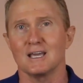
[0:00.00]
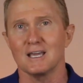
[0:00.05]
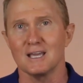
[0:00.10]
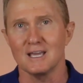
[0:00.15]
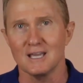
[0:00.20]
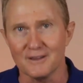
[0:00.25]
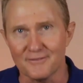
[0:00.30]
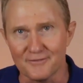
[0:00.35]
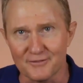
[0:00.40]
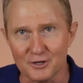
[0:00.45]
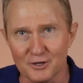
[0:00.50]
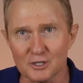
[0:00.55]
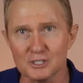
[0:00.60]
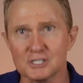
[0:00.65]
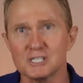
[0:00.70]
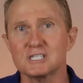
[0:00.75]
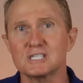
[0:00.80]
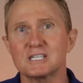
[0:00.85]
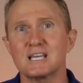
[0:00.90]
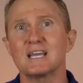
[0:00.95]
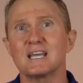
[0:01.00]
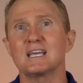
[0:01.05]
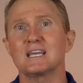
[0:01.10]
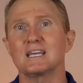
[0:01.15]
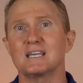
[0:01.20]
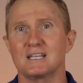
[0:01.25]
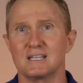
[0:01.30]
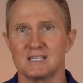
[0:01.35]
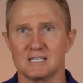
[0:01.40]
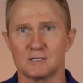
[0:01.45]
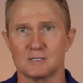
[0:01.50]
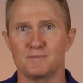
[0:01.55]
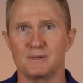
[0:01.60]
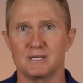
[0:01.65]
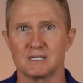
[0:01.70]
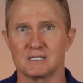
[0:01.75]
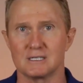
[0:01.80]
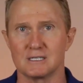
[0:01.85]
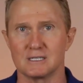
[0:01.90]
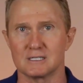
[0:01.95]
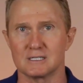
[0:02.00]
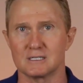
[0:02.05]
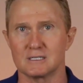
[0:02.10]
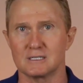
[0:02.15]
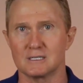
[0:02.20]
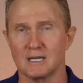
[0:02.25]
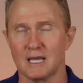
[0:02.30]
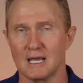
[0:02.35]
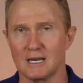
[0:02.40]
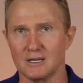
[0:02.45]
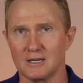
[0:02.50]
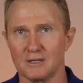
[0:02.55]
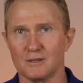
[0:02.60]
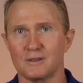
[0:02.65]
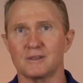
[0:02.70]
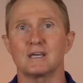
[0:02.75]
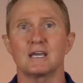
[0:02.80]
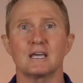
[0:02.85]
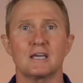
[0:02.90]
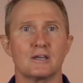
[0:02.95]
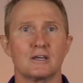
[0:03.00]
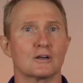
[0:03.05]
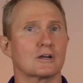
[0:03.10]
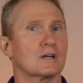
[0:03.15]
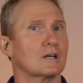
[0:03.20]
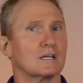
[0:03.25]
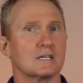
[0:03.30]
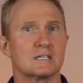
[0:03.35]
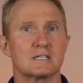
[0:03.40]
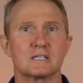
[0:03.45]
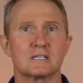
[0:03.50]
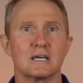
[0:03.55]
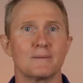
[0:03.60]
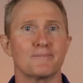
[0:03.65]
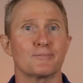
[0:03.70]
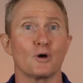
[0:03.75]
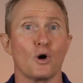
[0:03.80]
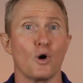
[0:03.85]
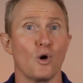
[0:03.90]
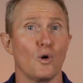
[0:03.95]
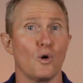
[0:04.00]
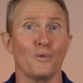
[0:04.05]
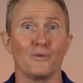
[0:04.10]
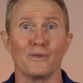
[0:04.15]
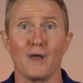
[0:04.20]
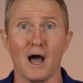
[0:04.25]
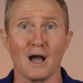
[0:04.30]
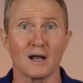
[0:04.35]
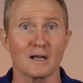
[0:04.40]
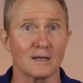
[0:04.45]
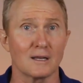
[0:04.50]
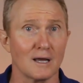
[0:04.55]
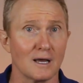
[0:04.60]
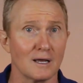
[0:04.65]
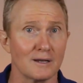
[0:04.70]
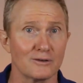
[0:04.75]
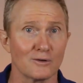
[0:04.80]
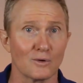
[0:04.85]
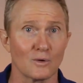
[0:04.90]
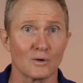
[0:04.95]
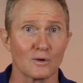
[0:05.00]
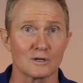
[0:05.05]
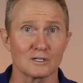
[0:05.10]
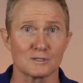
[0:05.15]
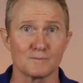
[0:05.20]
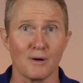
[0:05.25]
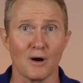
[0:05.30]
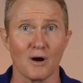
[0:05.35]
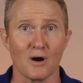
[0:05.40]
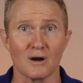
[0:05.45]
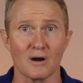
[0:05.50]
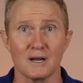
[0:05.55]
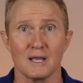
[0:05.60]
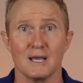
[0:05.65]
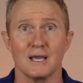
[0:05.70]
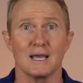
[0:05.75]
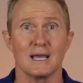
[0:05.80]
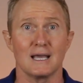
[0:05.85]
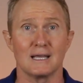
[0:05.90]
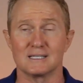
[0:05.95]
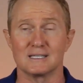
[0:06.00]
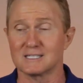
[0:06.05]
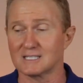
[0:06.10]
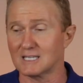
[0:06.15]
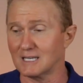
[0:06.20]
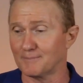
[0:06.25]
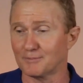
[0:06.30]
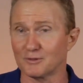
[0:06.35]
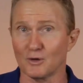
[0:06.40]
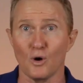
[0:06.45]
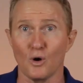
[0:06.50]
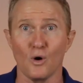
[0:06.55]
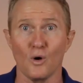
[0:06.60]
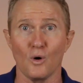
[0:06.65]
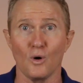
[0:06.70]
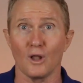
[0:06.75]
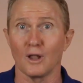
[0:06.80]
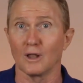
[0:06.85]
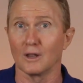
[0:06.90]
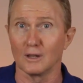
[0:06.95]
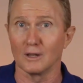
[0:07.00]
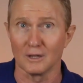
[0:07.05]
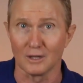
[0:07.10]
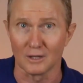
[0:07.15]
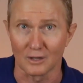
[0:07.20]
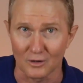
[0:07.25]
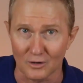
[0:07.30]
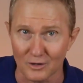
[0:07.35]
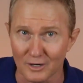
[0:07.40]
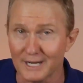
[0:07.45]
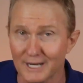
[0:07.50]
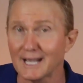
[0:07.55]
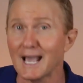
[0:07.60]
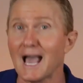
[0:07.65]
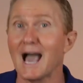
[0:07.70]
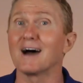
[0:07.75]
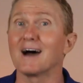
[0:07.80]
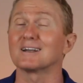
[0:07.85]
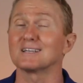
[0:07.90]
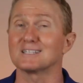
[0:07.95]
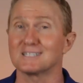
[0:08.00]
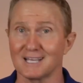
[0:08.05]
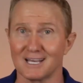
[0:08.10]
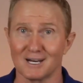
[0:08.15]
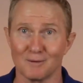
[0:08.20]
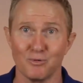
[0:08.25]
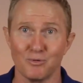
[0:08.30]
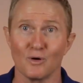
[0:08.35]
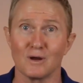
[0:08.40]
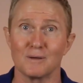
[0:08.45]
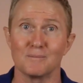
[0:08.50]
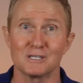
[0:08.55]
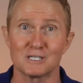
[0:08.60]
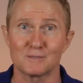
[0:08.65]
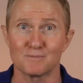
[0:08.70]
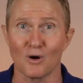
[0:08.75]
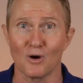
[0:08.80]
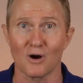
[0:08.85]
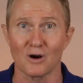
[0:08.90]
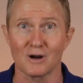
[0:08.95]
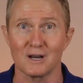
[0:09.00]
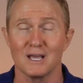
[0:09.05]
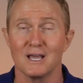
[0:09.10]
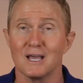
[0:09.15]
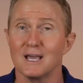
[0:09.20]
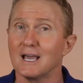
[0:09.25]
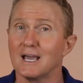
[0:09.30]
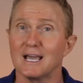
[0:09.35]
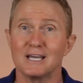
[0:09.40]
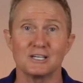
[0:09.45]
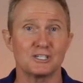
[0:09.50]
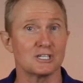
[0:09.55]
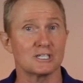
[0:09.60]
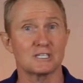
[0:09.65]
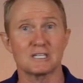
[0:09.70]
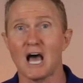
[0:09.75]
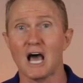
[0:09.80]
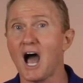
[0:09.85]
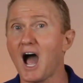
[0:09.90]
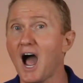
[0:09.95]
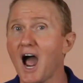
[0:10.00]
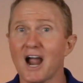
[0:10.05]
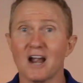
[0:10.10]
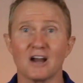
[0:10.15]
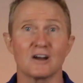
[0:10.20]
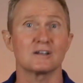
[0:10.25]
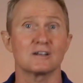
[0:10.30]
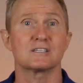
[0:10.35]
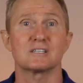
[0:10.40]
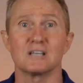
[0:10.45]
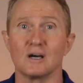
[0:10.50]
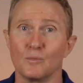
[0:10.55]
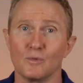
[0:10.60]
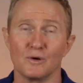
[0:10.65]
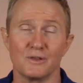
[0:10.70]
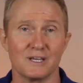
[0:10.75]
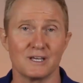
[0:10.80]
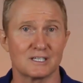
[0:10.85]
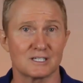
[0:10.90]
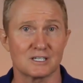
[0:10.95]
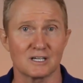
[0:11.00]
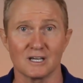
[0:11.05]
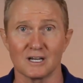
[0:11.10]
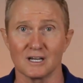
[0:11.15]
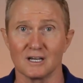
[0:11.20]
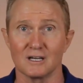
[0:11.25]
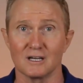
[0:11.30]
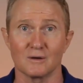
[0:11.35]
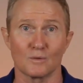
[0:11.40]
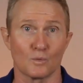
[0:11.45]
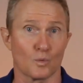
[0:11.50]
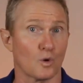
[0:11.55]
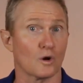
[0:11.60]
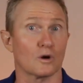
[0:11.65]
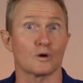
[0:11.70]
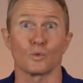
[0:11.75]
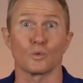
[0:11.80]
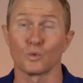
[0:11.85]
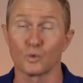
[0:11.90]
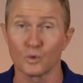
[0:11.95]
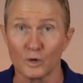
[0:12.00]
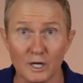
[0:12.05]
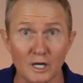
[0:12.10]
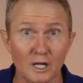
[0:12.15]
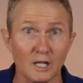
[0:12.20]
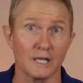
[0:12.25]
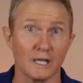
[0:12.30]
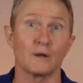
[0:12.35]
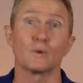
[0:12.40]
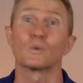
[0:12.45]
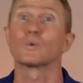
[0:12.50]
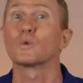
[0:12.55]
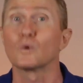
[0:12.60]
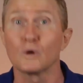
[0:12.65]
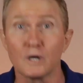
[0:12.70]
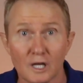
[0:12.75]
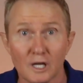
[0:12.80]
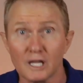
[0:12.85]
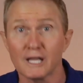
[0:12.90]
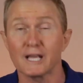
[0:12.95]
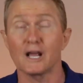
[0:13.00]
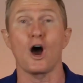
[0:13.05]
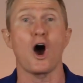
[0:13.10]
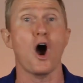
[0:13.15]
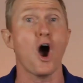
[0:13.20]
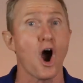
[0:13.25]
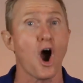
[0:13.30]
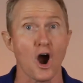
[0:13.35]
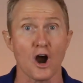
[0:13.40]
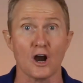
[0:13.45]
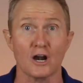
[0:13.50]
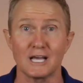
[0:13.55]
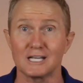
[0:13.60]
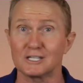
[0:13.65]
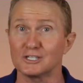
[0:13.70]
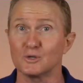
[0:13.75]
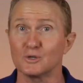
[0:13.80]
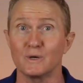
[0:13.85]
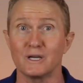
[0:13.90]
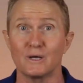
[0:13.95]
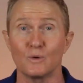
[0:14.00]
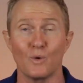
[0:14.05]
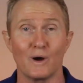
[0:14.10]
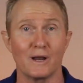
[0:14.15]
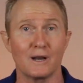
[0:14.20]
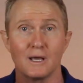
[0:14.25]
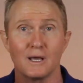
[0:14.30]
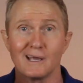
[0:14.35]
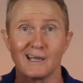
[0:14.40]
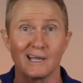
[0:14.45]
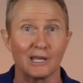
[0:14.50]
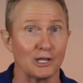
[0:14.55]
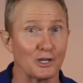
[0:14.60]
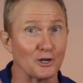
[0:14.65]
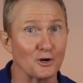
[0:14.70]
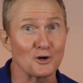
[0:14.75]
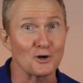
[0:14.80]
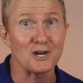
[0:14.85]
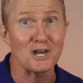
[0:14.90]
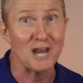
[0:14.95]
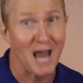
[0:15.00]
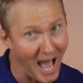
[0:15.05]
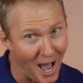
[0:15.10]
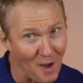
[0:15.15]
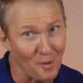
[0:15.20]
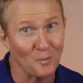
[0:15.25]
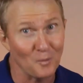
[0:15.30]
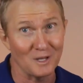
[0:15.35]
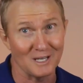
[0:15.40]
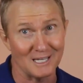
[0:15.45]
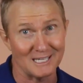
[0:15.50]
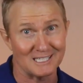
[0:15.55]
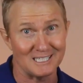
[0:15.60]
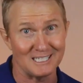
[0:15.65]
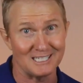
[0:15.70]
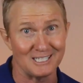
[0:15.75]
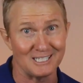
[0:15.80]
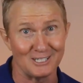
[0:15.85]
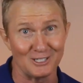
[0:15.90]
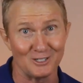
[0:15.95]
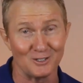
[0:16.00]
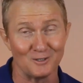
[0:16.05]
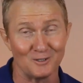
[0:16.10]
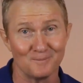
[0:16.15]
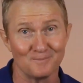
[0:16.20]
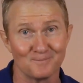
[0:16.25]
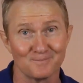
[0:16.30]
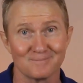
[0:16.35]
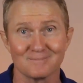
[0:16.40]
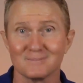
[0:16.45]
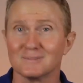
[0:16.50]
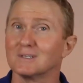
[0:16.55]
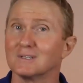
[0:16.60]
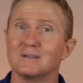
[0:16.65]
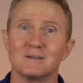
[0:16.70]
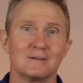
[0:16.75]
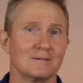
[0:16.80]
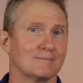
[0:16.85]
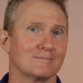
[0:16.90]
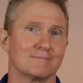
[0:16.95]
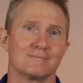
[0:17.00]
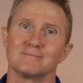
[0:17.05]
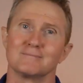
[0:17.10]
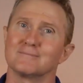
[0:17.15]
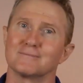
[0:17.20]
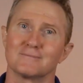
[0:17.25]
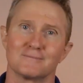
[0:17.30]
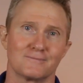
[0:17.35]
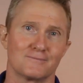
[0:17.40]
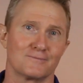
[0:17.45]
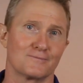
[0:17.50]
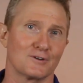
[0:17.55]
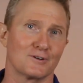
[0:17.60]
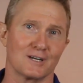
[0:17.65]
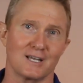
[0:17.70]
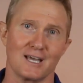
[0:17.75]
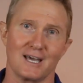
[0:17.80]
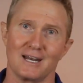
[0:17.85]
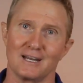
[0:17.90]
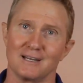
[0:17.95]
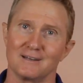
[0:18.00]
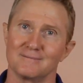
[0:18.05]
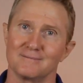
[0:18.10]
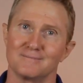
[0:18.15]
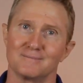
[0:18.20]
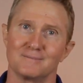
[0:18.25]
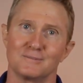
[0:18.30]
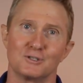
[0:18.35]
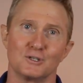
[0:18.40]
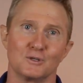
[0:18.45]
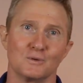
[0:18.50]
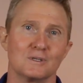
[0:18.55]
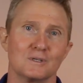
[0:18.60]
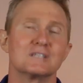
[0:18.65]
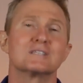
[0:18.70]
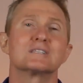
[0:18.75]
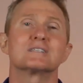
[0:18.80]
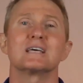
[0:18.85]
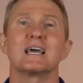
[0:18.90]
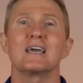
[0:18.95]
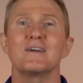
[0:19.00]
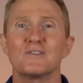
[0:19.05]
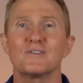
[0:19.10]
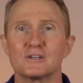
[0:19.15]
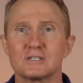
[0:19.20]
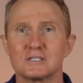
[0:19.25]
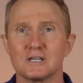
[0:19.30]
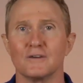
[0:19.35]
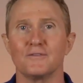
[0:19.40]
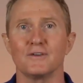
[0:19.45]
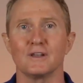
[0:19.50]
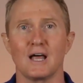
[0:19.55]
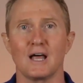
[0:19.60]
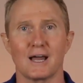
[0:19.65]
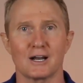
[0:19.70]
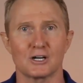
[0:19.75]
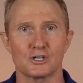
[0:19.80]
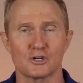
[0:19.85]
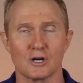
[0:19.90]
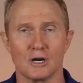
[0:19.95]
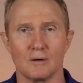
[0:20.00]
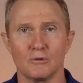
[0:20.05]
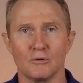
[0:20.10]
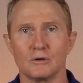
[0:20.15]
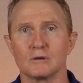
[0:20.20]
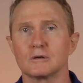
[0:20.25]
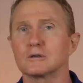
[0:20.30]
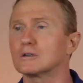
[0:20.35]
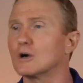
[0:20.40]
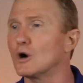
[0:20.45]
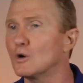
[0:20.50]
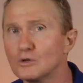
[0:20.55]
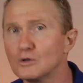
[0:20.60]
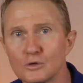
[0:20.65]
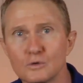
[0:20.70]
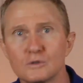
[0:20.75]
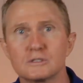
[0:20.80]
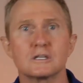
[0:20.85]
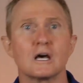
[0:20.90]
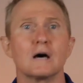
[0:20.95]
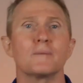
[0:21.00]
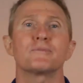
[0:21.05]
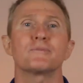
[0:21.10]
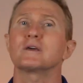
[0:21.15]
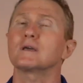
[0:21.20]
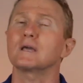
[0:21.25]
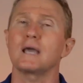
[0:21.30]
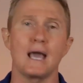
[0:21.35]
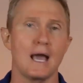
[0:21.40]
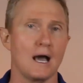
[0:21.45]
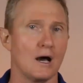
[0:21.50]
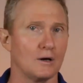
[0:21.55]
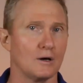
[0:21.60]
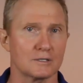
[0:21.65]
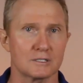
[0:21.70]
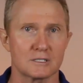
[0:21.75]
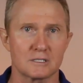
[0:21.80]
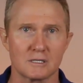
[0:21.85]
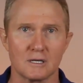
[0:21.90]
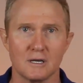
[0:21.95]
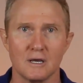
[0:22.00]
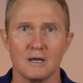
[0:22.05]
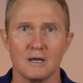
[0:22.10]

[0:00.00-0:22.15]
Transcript: if you're just getting into this business and you think you're going to skip the whole knocking on doors part and skip the whole learning how to set appointments part and just hire someone that's going to work really, really hard at doing what you're not willing to do, forget it. Dude, save yourself a lot of trouble. Go do something else.